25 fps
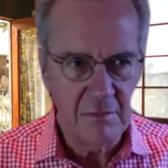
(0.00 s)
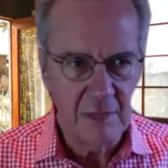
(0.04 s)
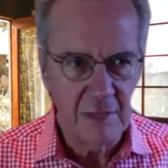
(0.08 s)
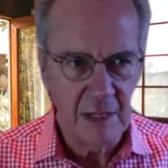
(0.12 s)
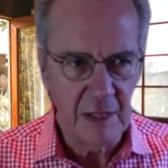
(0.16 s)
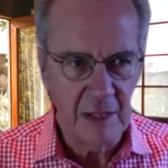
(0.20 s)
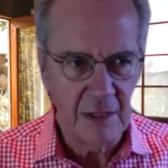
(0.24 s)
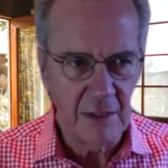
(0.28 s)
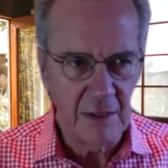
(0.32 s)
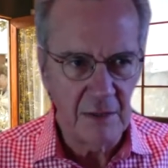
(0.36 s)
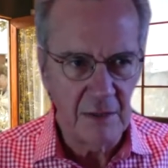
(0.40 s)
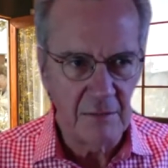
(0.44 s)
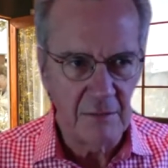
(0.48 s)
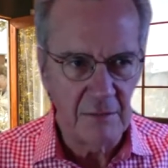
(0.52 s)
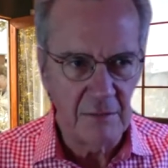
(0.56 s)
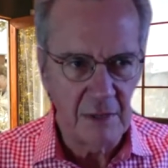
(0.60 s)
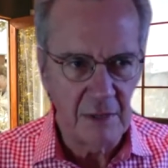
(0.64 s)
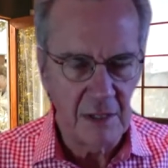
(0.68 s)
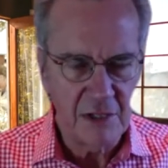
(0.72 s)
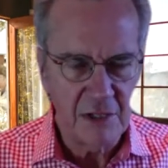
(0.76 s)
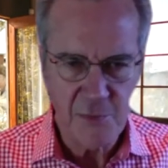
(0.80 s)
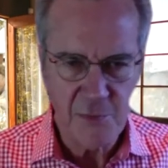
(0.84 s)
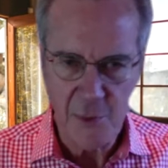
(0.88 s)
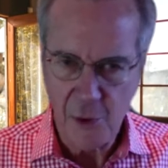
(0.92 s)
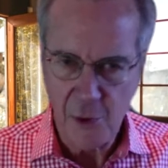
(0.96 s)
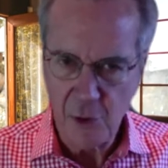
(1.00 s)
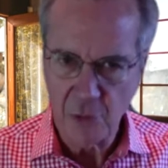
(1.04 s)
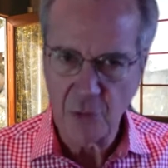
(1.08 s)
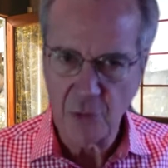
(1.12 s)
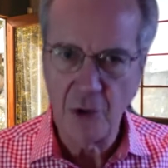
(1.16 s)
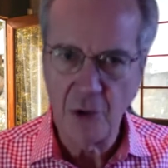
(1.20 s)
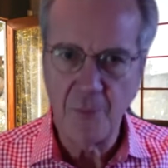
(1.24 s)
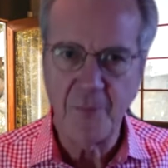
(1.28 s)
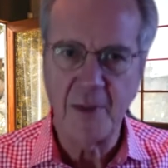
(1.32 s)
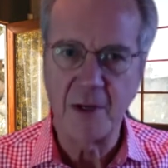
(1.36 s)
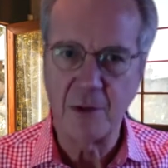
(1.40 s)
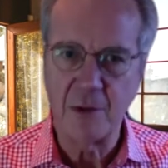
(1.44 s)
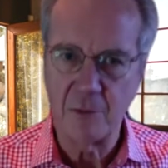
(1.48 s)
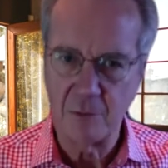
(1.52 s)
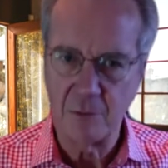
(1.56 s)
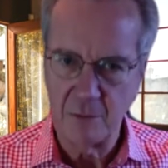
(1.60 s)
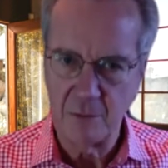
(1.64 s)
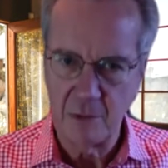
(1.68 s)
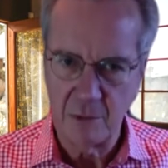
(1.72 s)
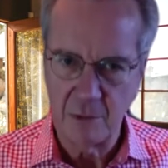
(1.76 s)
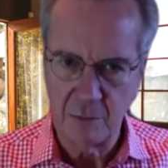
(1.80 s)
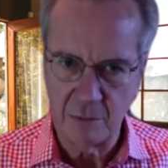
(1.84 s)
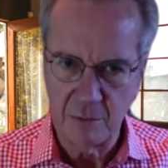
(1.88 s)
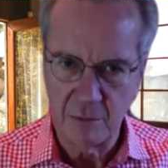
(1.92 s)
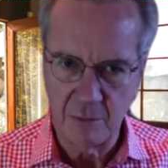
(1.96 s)
a, a, small group that
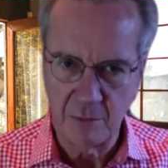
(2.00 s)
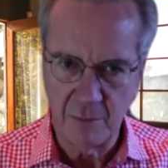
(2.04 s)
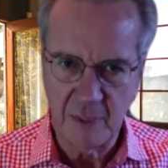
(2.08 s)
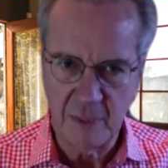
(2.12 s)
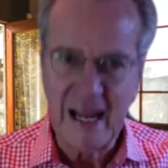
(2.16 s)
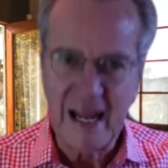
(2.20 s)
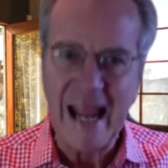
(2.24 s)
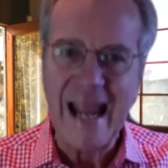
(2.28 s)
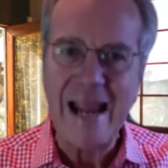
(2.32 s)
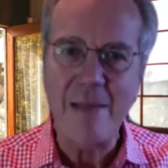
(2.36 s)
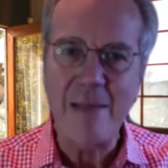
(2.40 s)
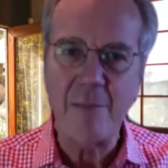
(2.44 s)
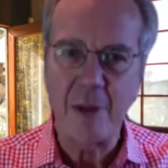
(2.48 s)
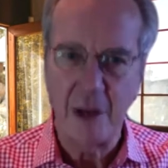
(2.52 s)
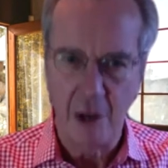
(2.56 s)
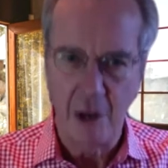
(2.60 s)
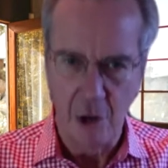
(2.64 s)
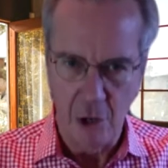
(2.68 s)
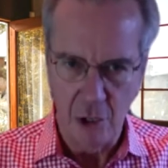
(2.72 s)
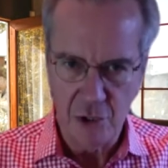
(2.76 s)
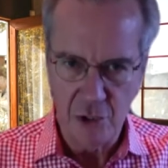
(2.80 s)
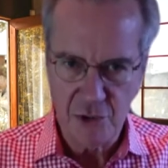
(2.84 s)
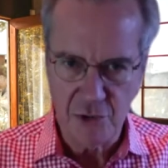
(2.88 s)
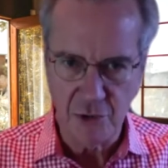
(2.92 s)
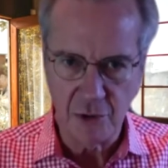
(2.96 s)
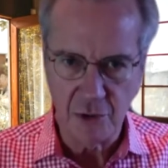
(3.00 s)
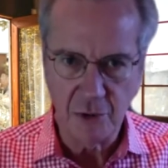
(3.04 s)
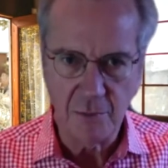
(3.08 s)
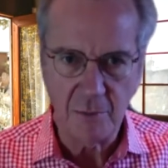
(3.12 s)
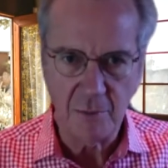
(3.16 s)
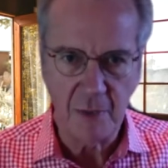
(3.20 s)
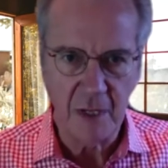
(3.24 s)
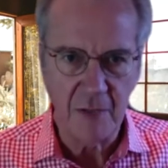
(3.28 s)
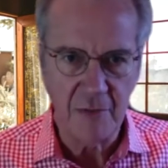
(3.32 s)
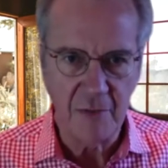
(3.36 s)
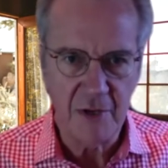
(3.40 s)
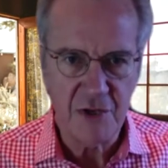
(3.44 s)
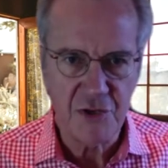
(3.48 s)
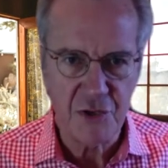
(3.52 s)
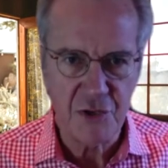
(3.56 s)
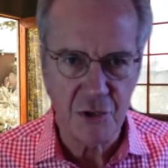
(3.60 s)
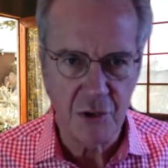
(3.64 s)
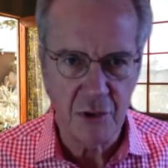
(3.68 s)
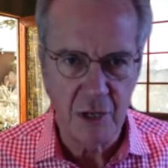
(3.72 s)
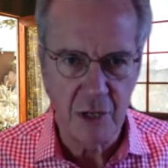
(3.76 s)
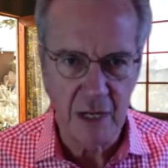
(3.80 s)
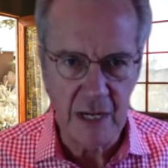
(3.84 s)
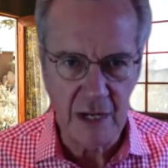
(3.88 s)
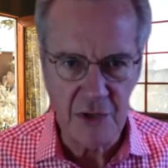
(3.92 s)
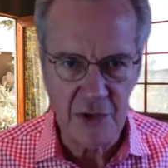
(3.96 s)
became a large group of
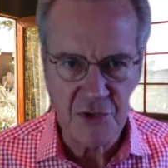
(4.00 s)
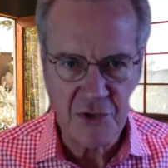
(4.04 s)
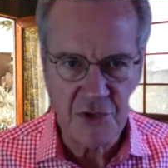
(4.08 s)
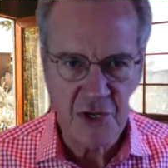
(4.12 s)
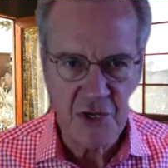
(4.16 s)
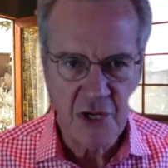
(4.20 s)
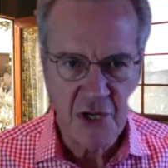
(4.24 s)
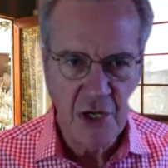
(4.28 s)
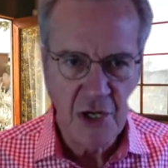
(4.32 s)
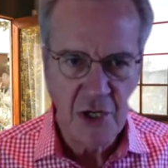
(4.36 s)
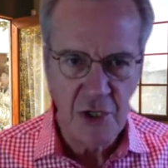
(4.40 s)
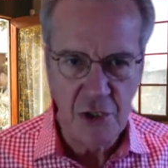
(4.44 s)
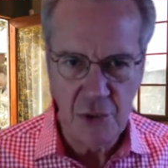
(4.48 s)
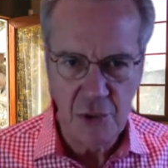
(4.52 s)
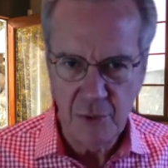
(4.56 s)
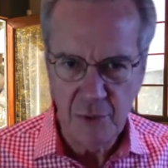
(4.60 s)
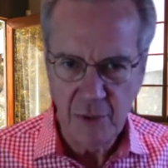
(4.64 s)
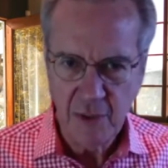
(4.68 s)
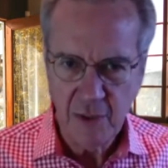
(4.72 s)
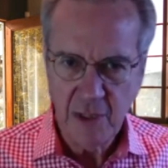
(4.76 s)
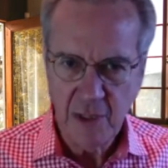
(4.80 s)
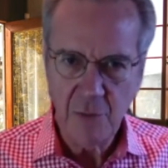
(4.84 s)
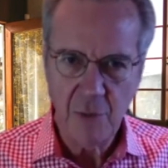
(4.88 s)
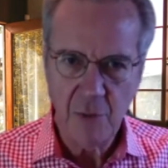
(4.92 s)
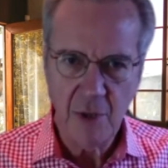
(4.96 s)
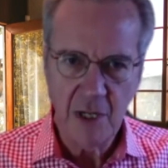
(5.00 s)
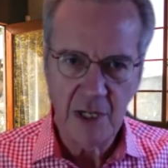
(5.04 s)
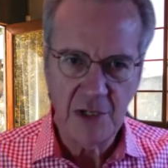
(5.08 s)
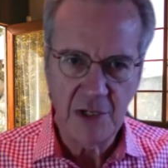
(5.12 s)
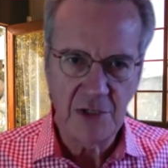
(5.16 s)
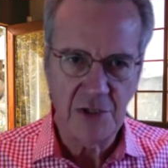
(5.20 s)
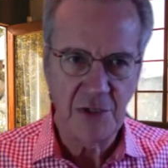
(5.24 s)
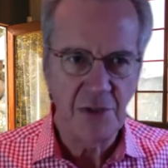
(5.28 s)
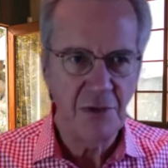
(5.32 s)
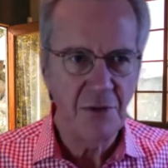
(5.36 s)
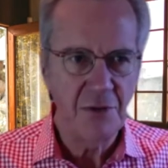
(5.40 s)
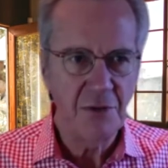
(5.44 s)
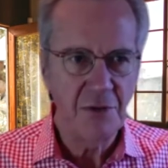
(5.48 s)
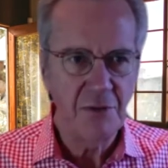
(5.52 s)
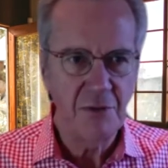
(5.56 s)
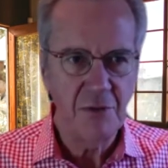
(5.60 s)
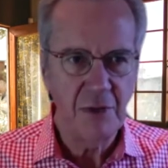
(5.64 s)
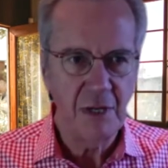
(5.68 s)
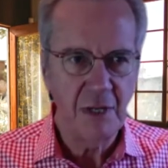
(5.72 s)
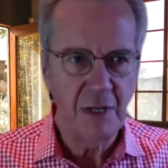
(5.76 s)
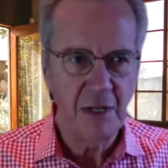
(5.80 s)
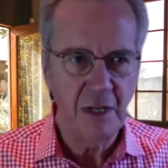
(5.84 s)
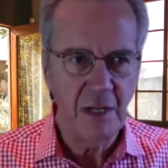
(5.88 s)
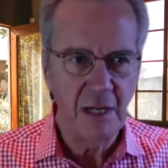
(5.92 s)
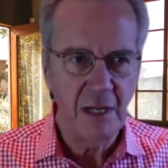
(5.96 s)
historians who really wanted to
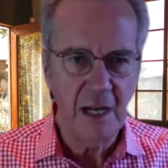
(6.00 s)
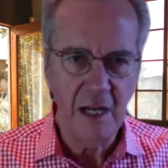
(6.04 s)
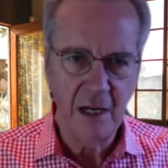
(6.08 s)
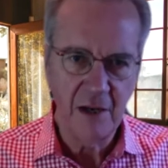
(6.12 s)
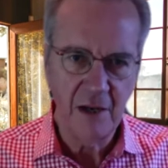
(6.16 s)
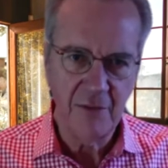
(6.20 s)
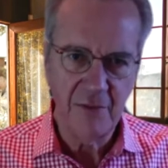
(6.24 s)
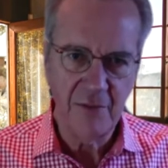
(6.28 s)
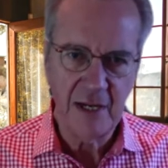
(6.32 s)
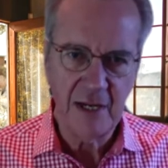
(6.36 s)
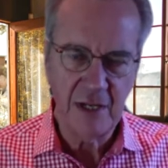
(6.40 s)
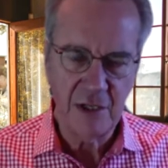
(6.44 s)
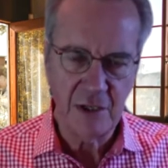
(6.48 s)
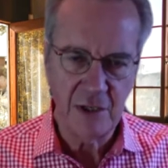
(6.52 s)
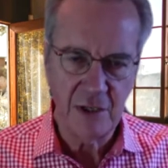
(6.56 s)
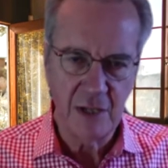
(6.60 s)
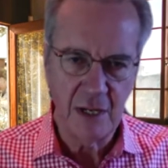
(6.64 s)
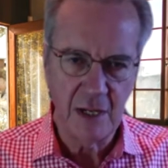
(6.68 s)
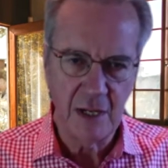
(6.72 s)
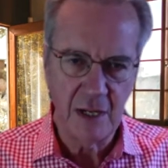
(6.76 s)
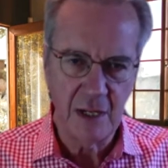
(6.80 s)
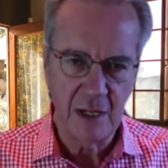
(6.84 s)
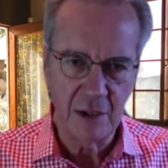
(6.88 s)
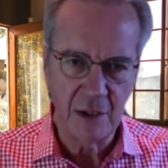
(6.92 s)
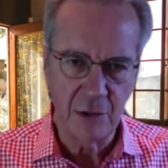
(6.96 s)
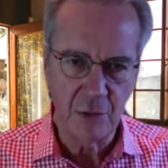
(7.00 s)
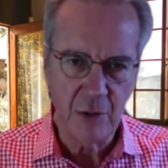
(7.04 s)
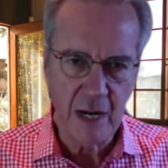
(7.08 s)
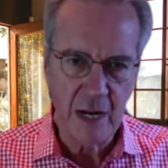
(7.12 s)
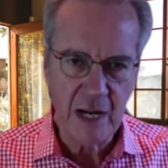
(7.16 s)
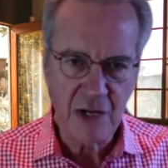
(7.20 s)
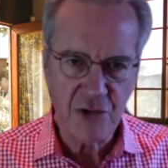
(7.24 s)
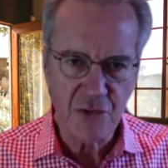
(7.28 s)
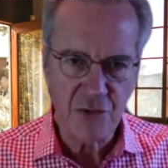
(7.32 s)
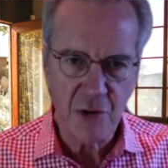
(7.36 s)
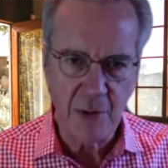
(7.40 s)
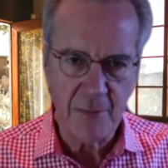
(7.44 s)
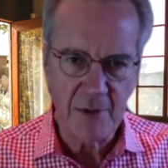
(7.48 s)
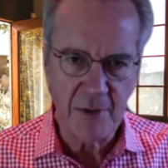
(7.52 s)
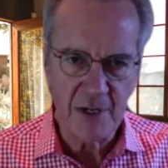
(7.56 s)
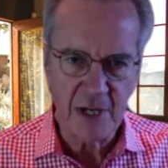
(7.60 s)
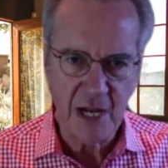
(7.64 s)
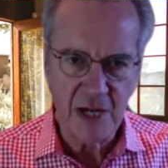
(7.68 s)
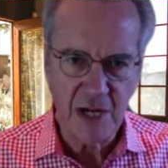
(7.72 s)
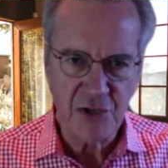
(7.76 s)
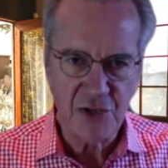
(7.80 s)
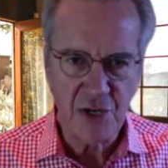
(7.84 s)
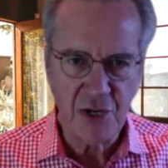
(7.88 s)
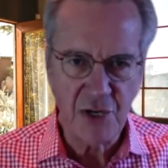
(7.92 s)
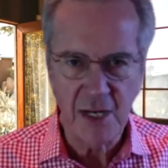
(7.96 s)
uh, elevate uh, Grant's
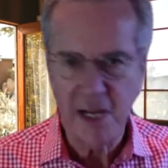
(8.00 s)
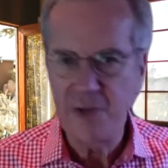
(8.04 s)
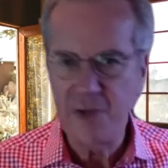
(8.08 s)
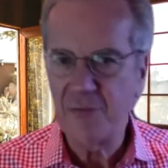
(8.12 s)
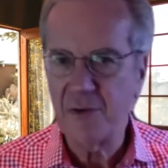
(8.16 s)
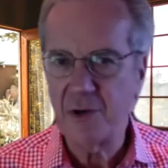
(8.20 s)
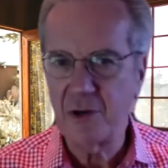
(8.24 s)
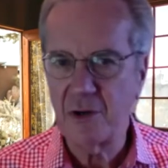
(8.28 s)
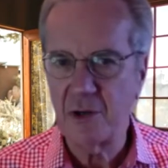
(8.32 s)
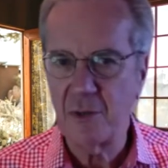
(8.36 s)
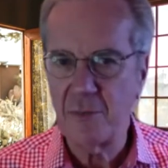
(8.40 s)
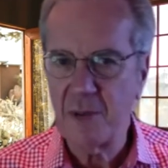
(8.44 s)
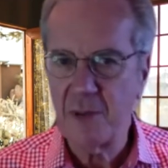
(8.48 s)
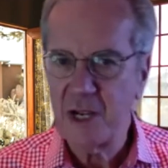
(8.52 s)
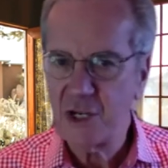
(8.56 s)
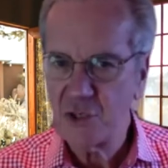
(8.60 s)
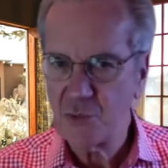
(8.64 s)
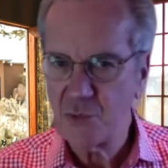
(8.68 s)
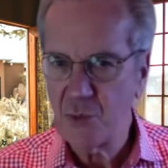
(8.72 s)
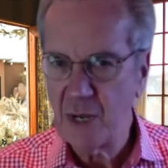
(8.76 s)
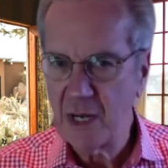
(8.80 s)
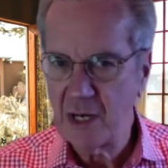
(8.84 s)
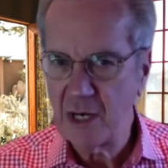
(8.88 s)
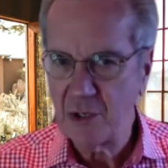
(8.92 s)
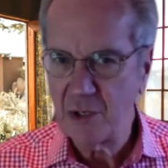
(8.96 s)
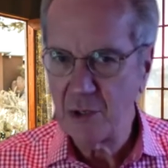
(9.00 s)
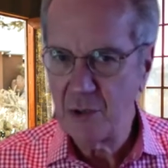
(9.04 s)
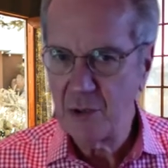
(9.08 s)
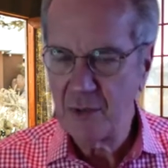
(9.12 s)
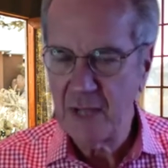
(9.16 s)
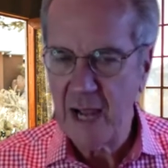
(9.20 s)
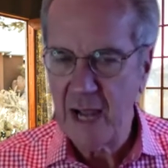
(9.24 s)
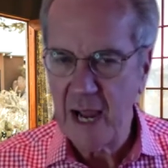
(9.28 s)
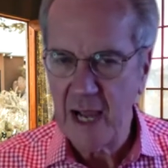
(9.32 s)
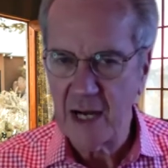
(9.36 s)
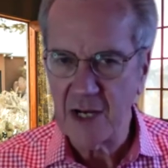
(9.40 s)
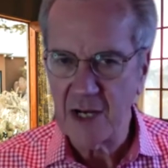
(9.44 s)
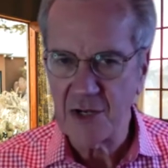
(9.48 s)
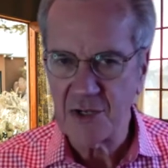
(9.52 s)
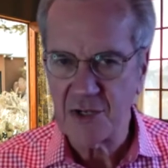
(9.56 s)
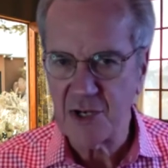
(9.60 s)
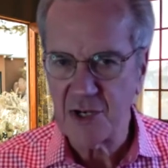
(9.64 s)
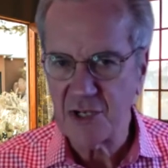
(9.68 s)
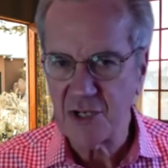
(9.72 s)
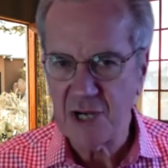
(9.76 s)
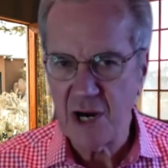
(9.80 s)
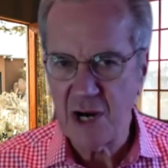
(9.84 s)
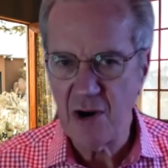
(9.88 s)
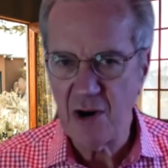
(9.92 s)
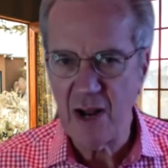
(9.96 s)
reputation. And they figured the best way to do that is to
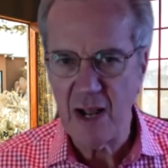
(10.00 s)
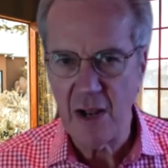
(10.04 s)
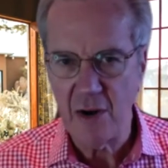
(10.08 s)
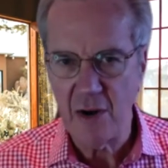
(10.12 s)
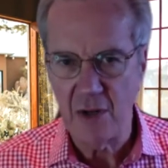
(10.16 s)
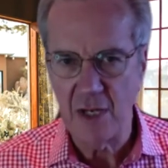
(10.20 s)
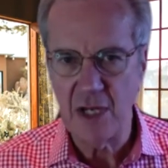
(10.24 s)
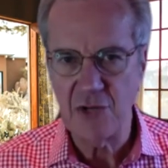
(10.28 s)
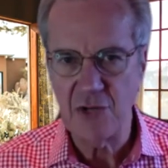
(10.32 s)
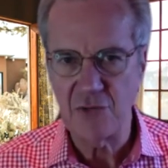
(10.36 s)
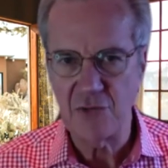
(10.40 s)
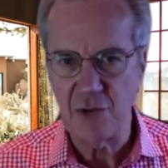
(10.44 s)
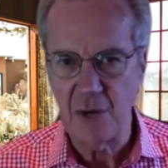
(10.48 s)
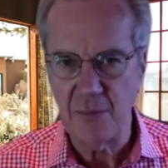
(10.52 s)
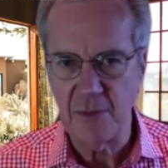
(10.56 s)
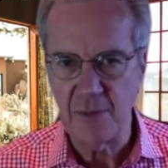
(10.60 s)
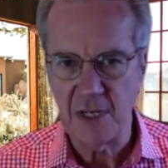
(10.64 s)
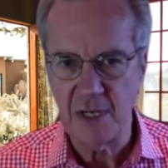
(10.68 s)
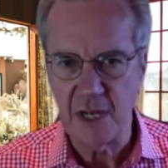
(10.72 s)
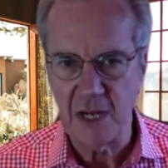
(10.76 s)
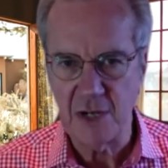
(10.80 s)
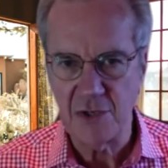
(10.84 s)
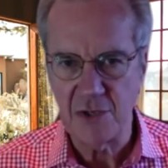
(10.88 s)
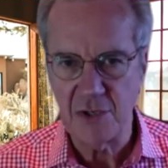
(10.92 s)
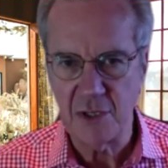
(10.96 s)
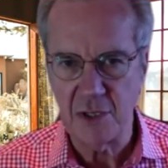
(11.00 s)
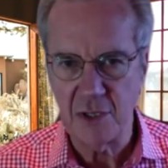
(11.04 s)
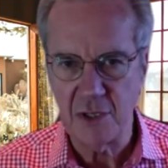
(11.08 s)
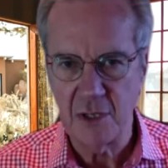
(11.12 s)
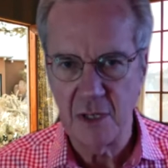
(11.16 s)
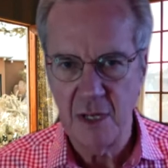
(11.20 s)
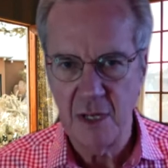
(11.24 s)
tear down Lee's reputation